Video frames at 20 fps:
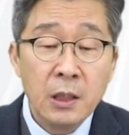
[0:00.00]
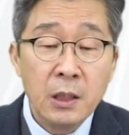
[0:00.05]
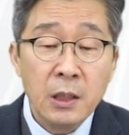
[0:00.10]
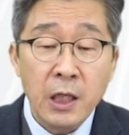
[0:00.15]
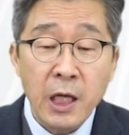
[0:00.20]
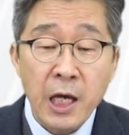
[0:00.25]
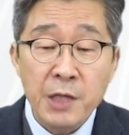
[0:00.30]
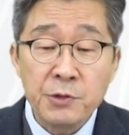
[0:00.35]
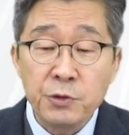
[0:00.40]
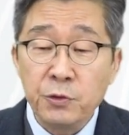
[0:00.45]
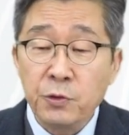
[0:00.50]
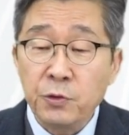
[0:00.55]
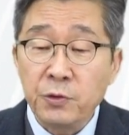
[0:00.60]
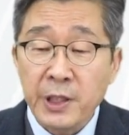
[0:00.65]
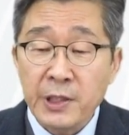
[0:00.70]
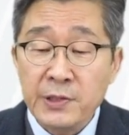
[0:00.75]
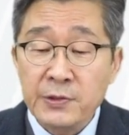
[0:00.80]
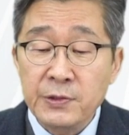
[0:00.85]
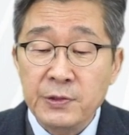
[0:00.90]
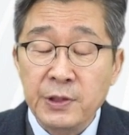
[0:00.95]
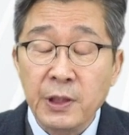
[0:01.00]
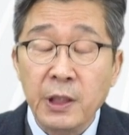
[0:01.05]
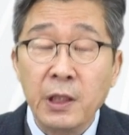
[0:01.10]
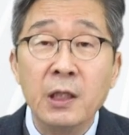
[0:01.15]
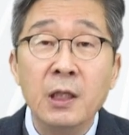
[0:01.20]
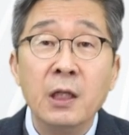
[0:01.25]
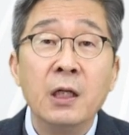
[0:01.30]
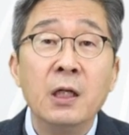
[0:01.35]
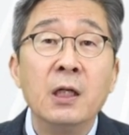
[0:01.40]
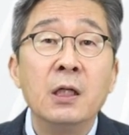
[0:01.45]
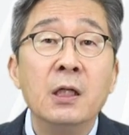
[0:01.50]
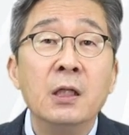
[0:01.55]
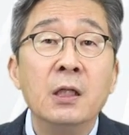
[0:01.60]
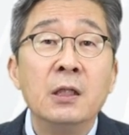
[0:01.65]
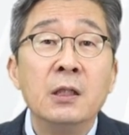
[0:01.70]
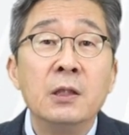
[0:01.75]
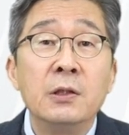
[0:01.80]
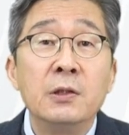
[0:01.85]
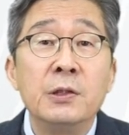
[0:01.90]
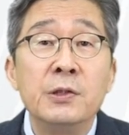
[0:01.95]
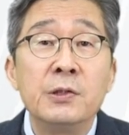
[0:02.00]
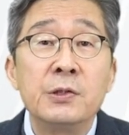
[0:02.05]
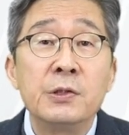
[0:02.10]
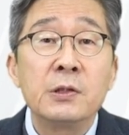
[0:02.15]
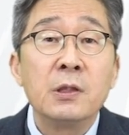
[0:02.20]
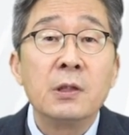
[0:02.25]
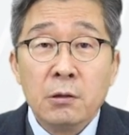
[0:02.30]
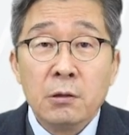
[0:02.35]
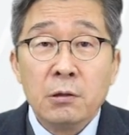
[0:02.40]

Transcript: as you can see, this